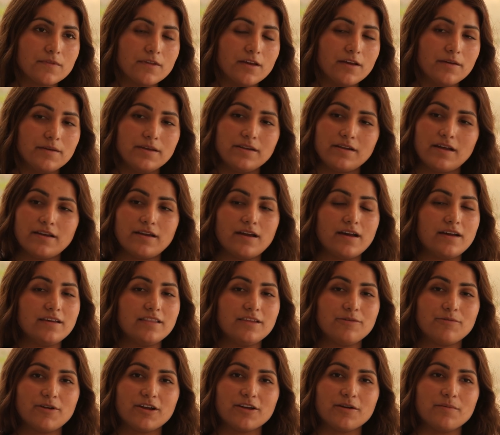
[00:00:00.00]
I mean, I
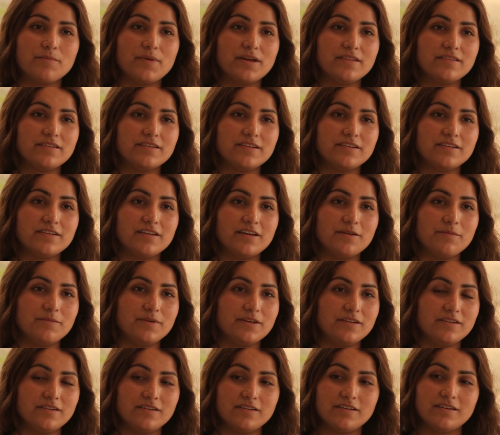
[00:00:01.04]
highly recommend it. I
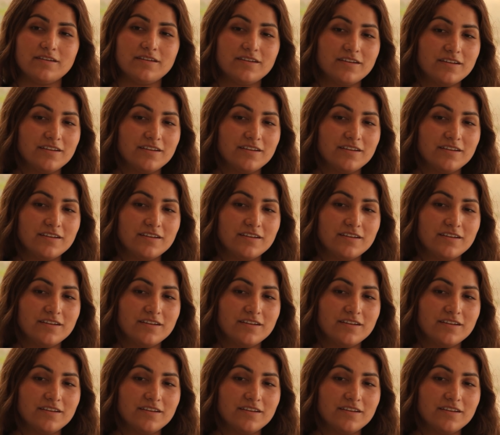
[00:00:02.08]
mean,